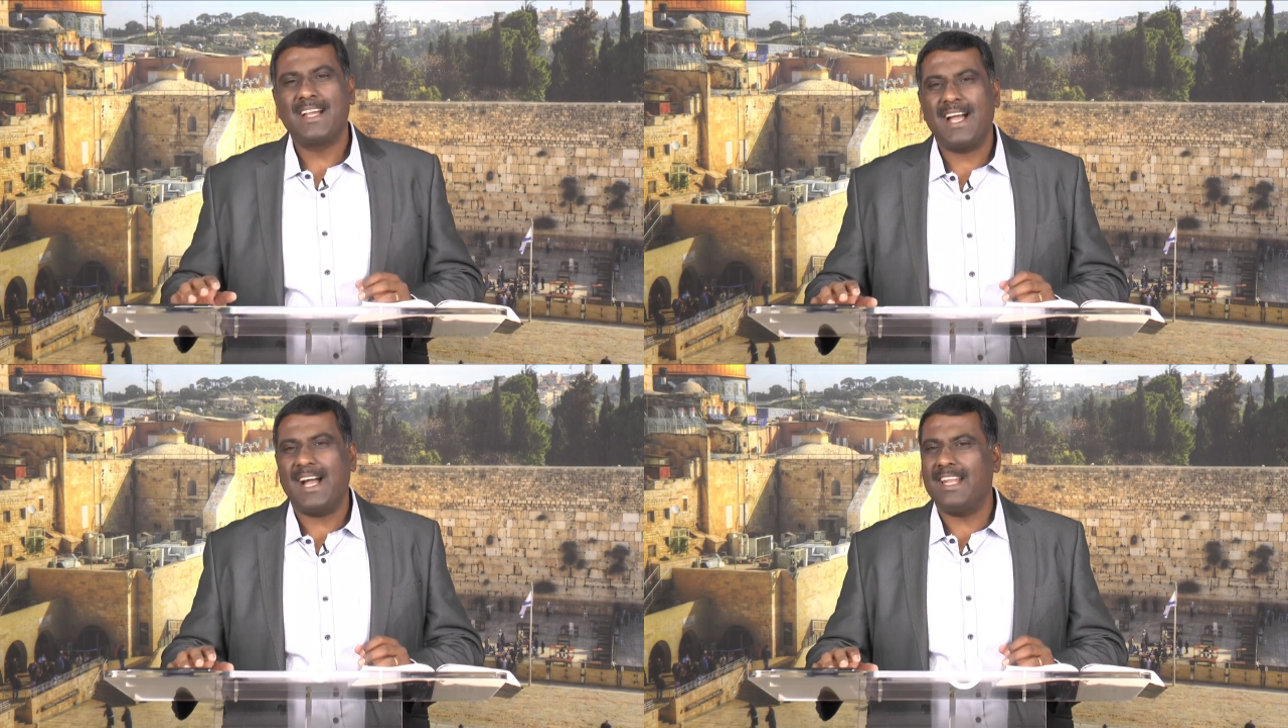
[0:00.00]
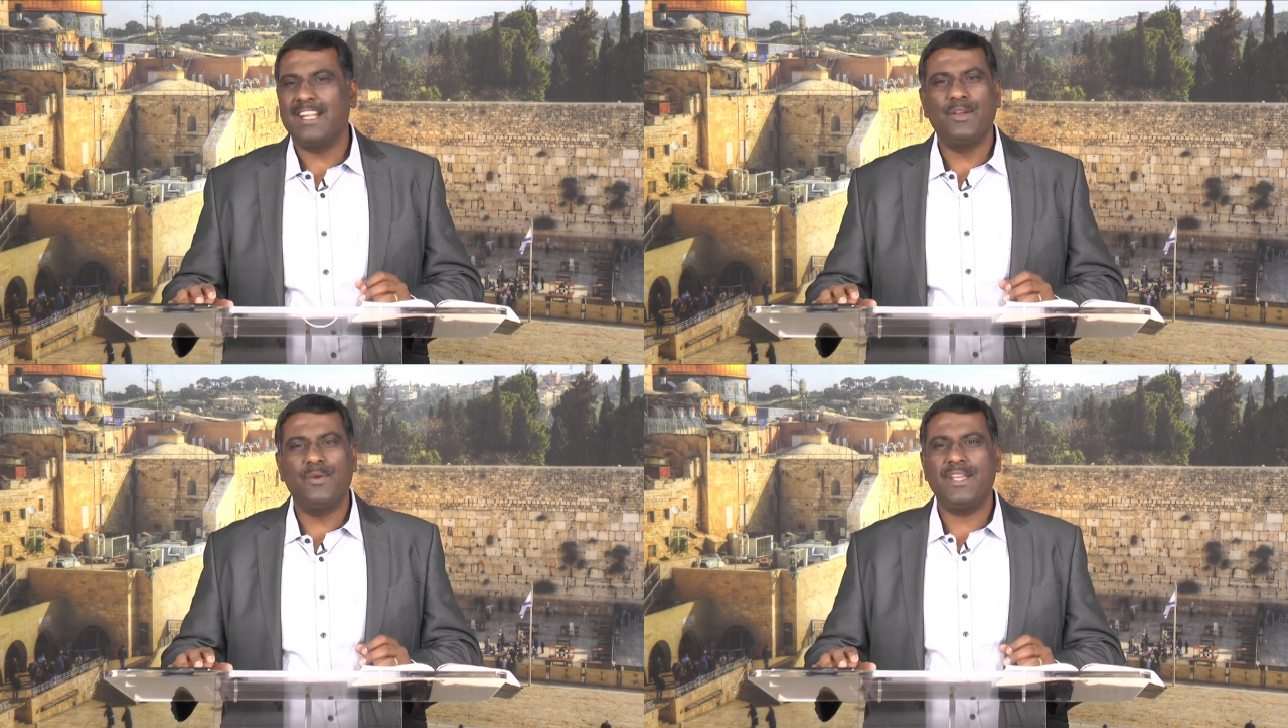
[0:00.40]

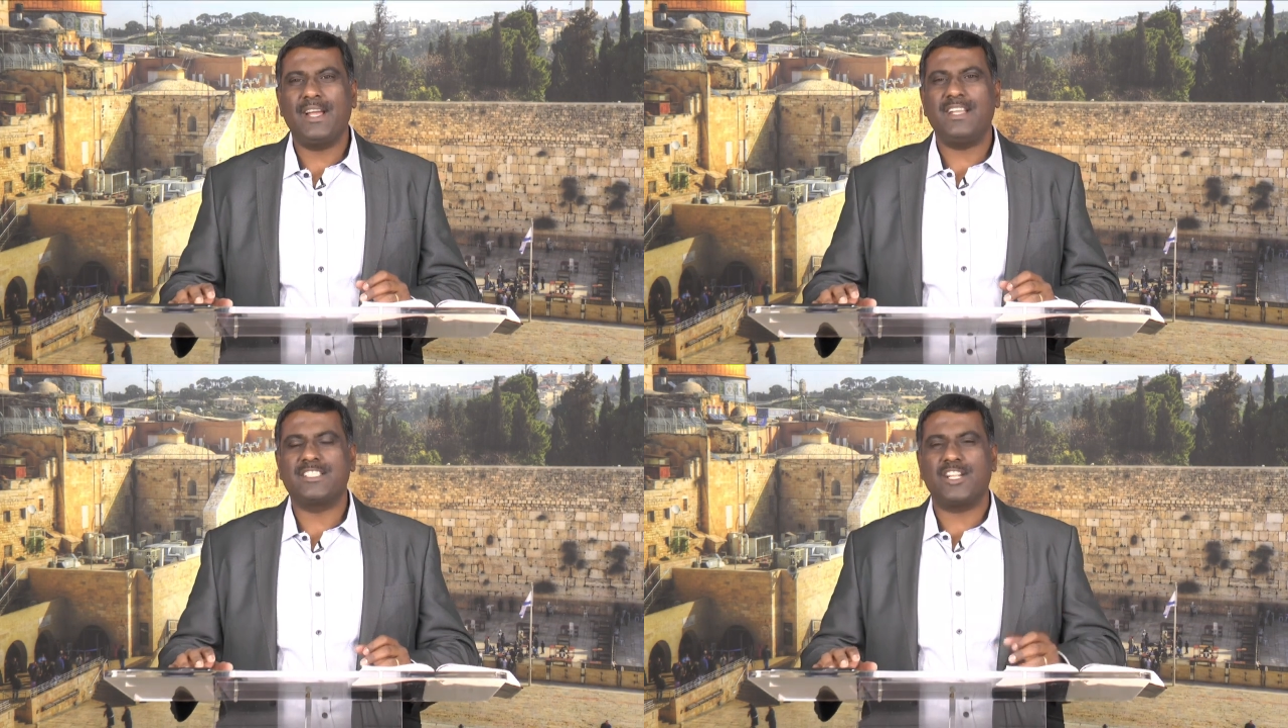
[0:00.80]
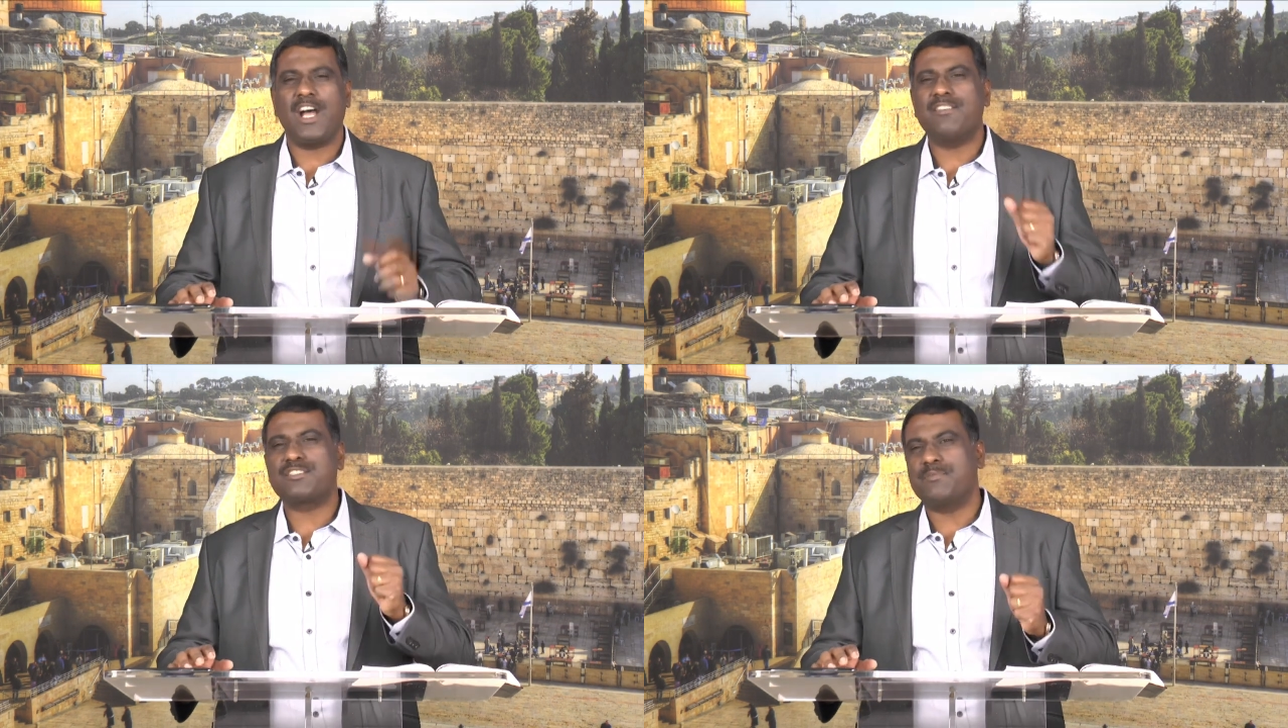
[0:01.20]
Hallelujah. He's an
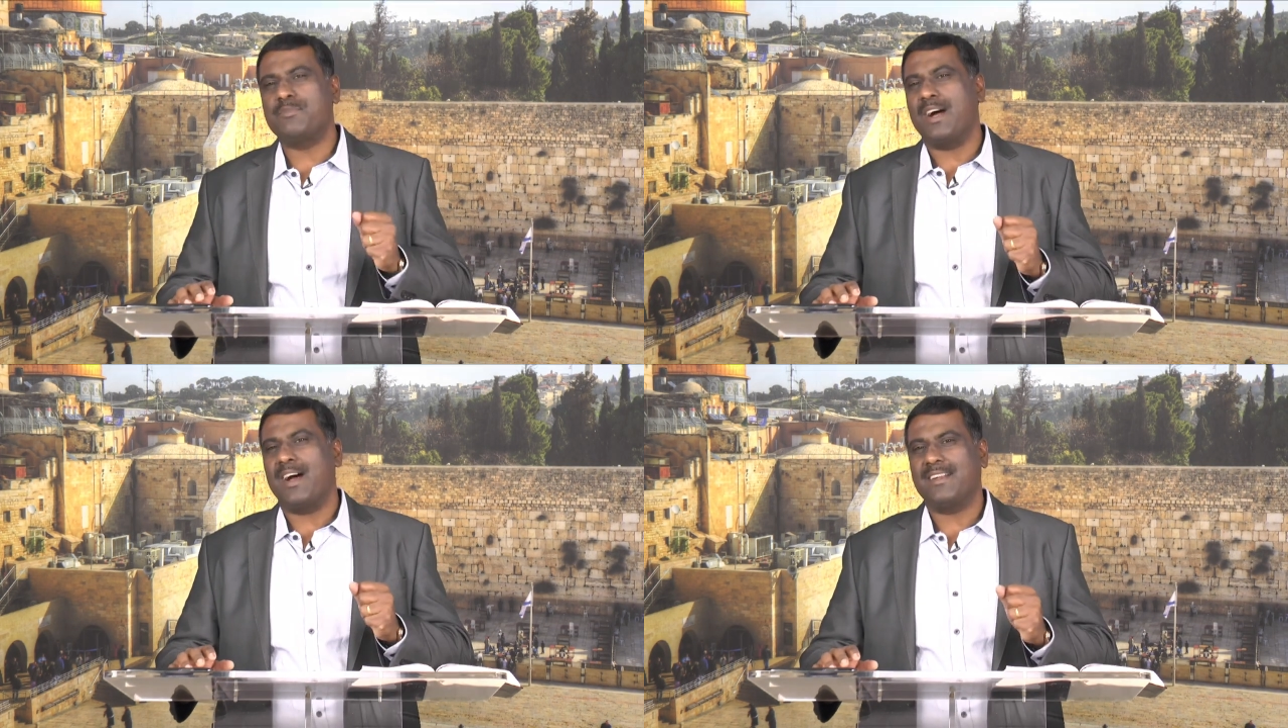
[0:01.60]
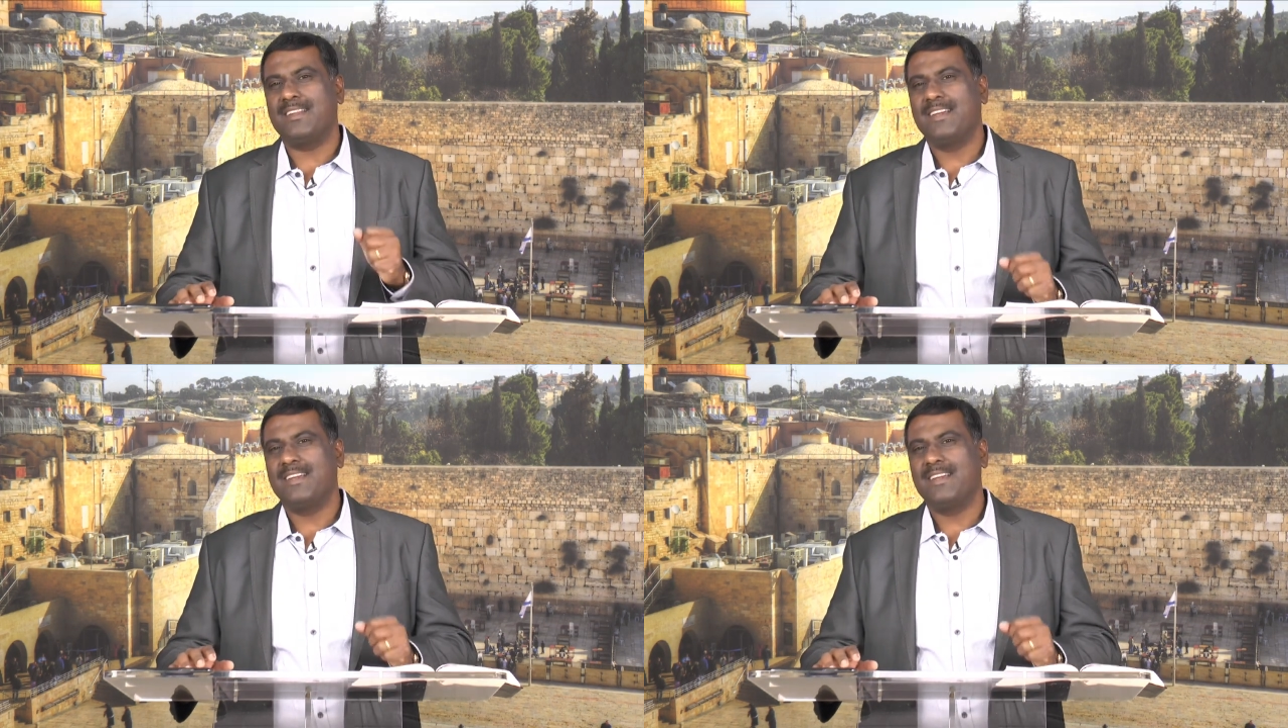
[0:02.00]
awesome God.